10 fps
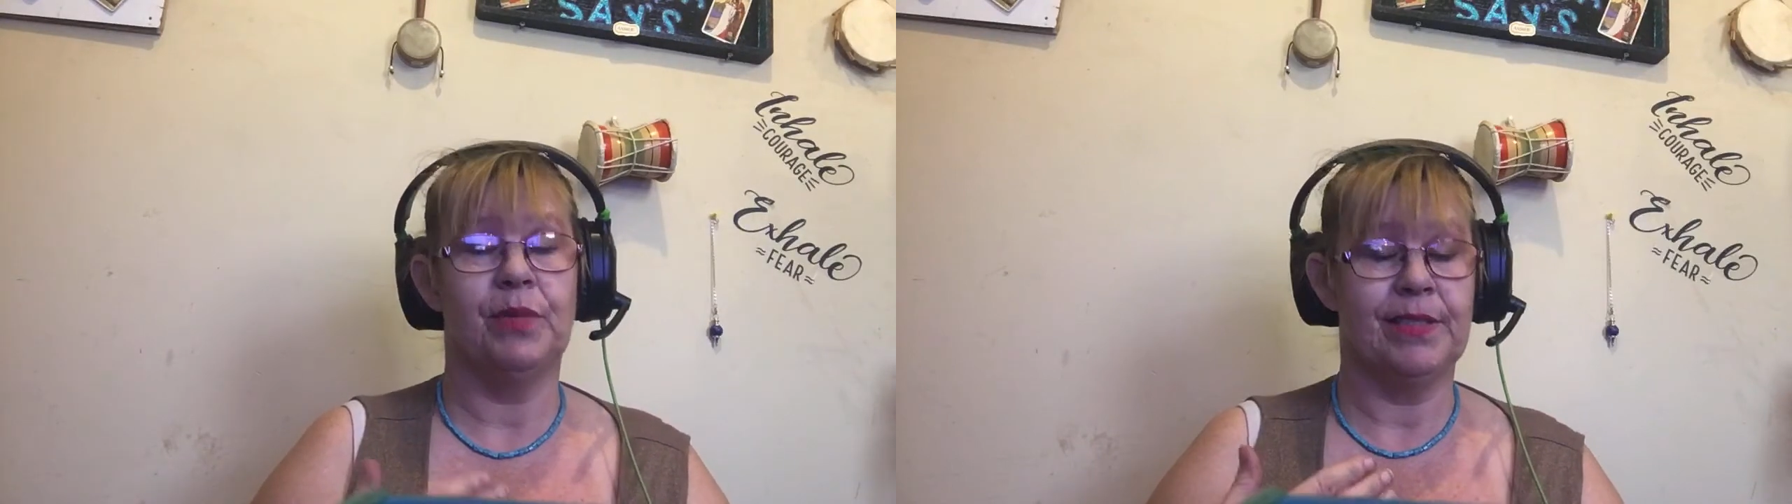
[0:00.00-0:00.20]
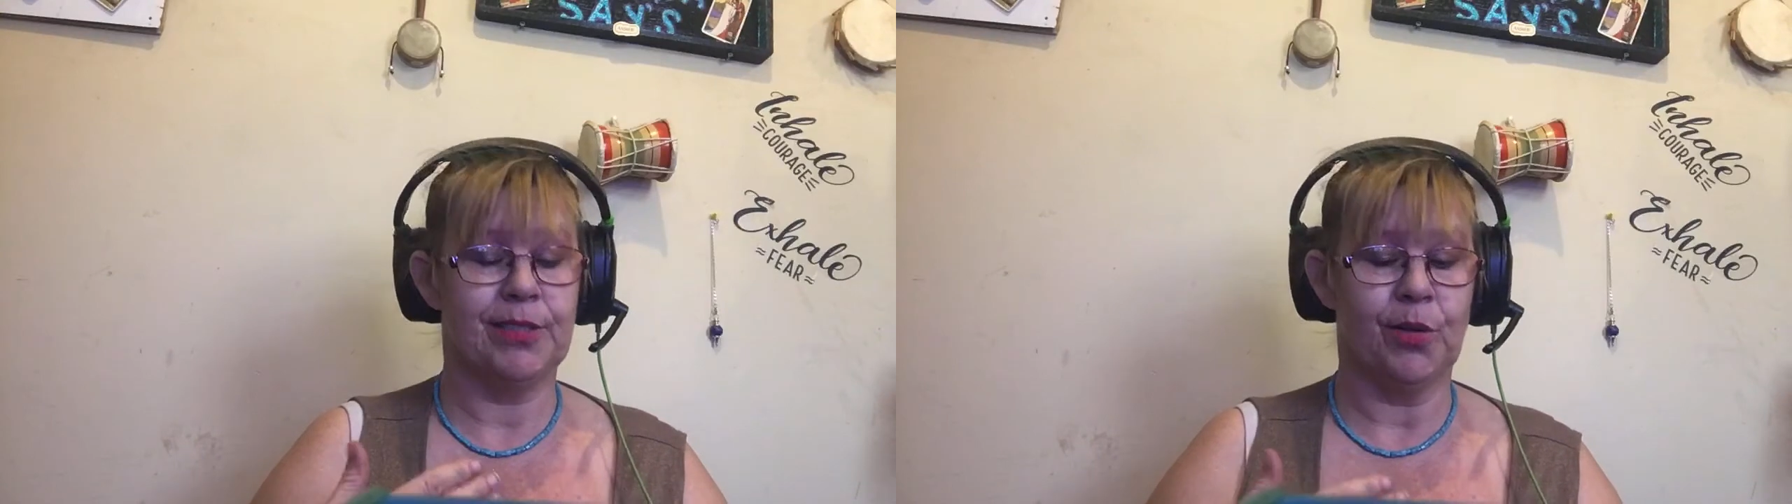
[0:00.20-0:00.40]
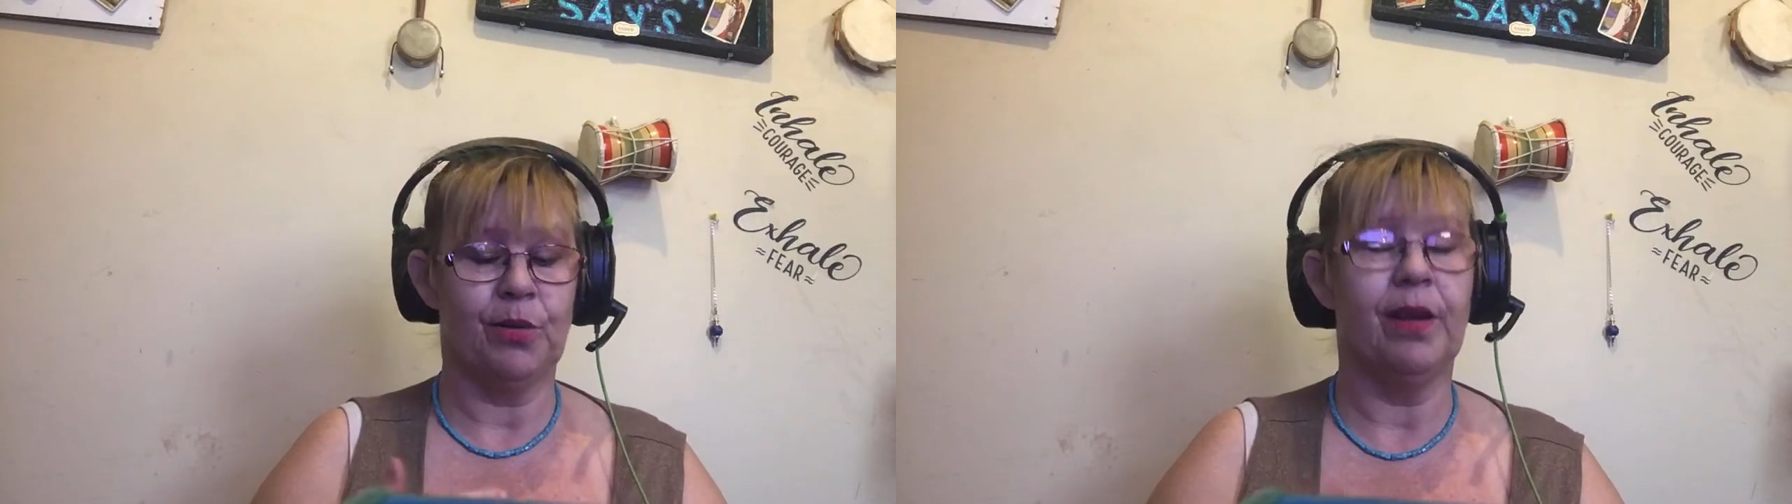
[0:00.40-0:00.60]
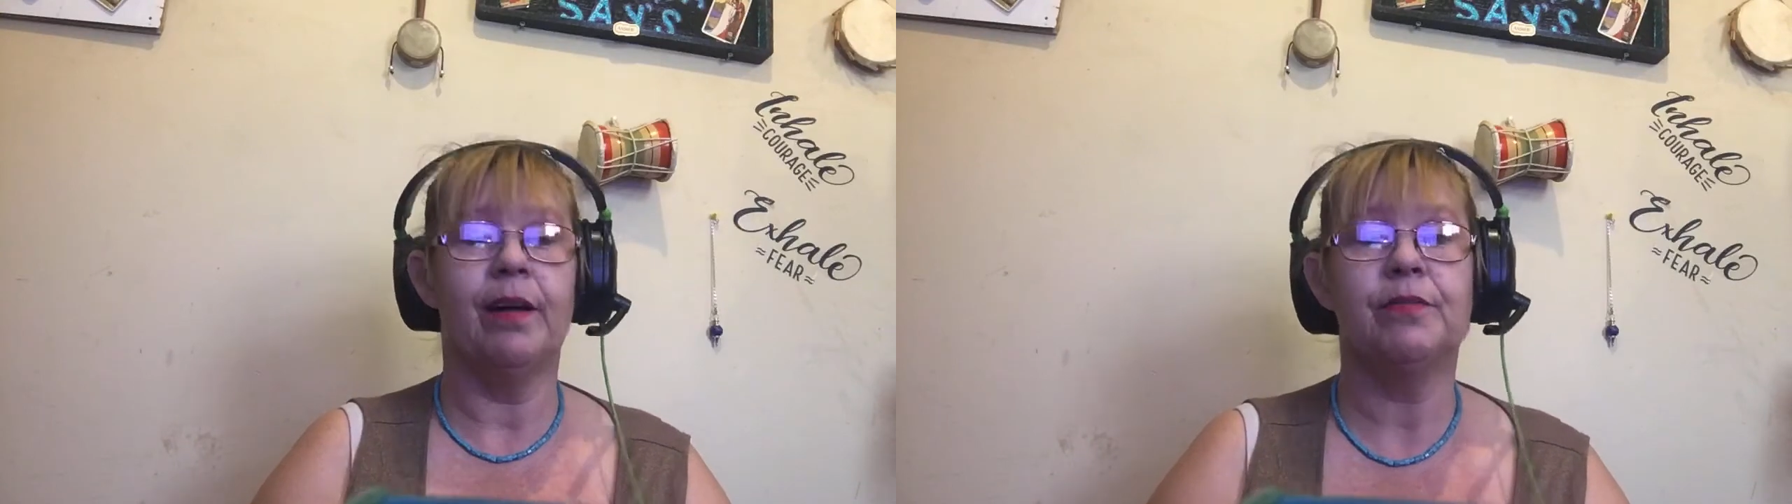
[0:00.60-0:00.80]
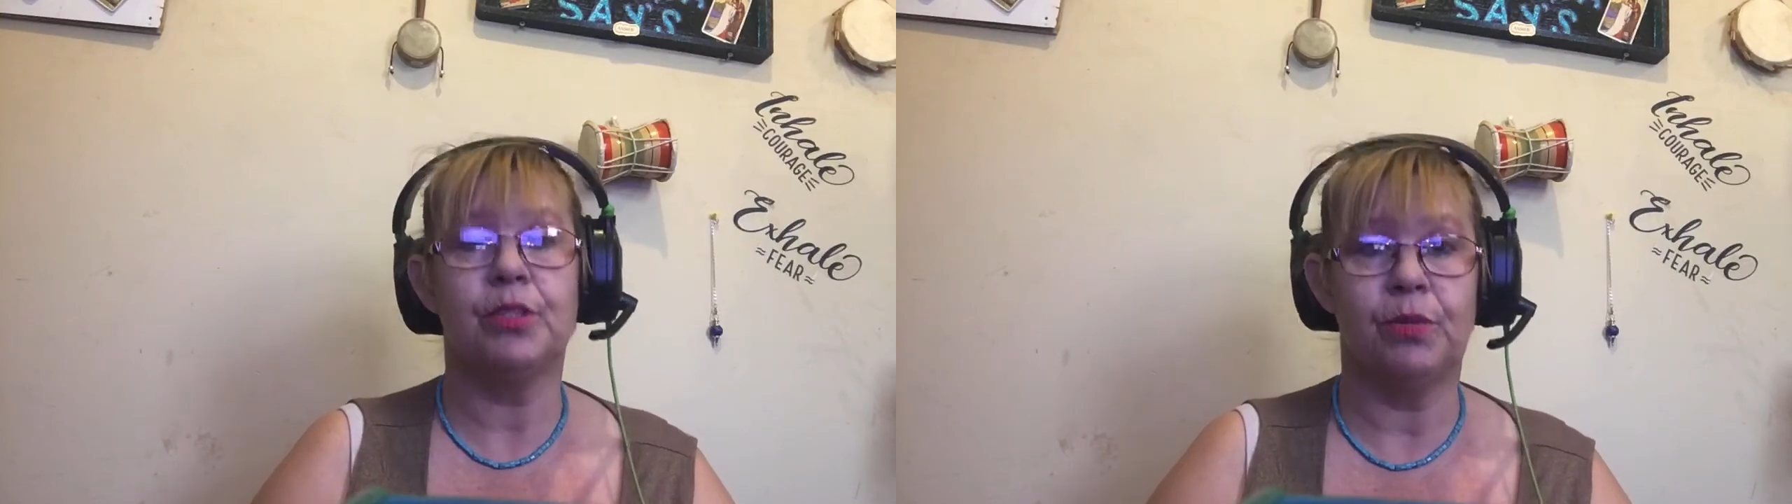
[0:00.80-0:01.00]
we show
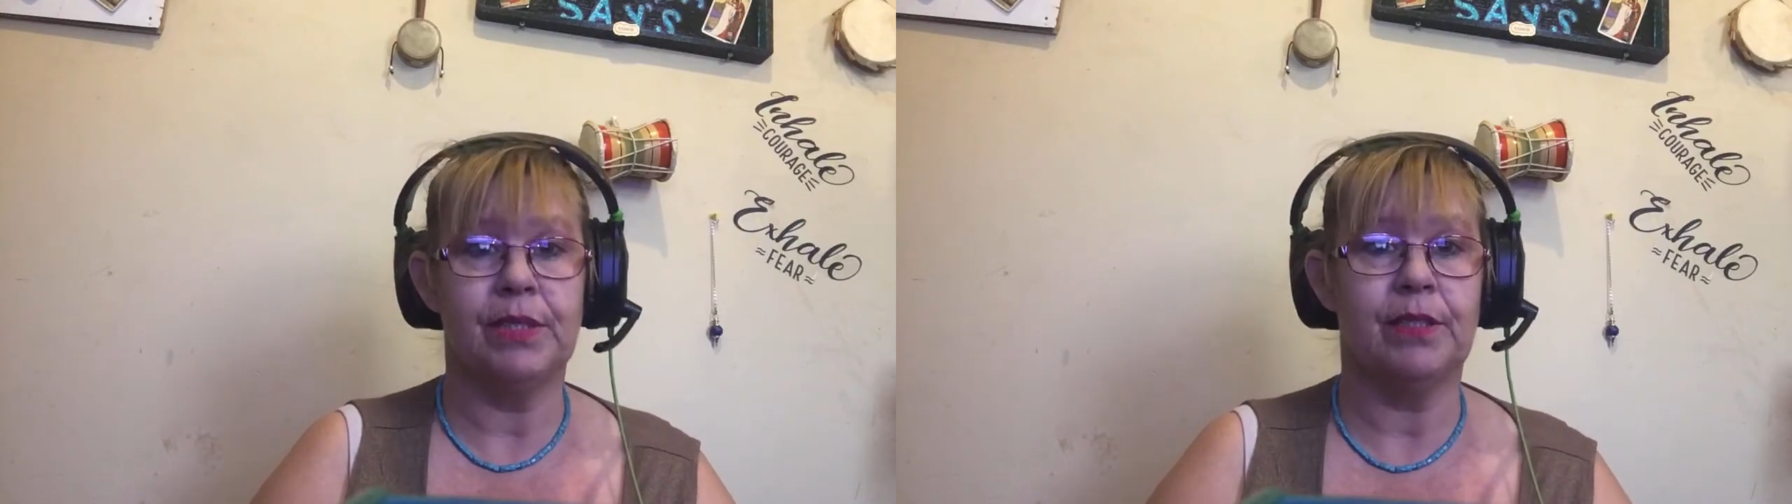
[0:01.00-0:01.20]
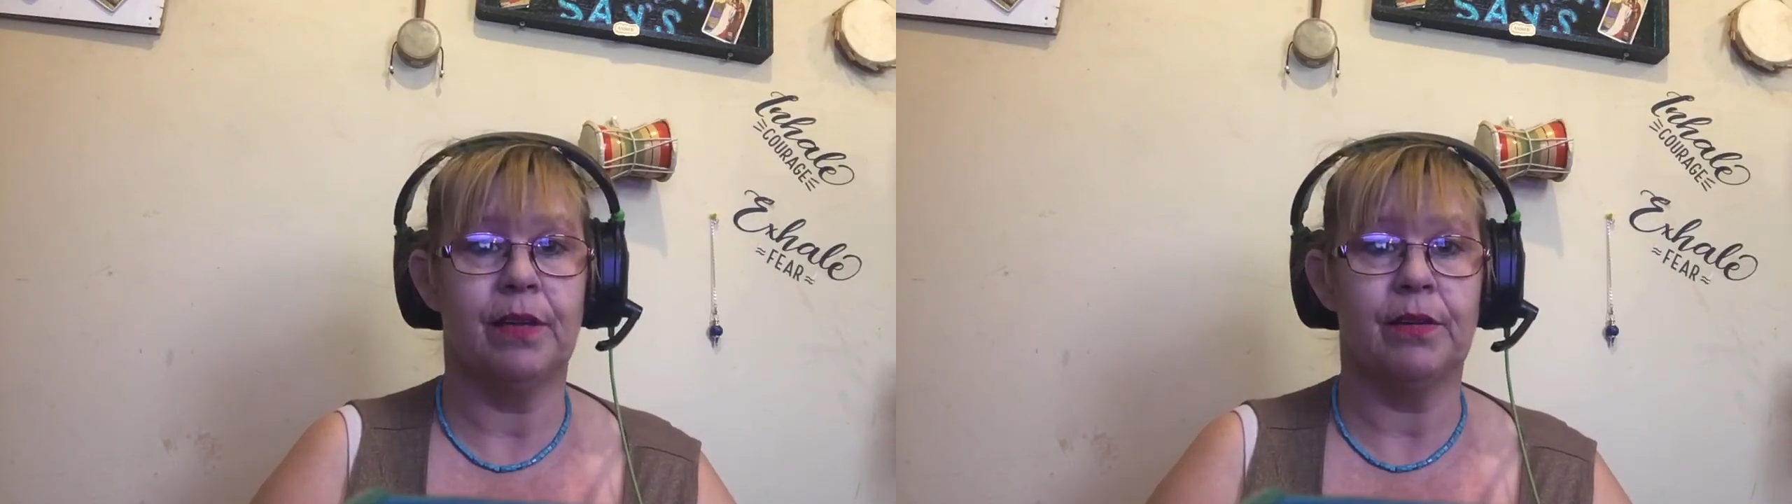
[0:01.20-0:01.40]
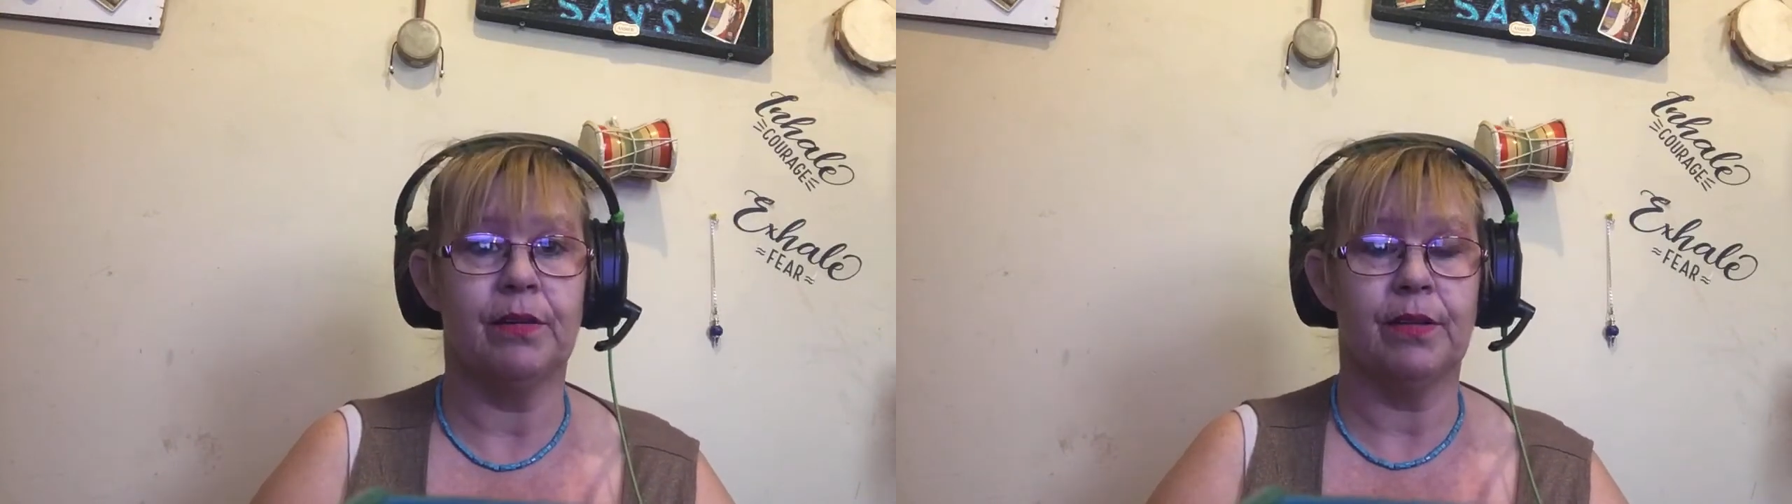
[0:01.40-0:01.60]
love to each other,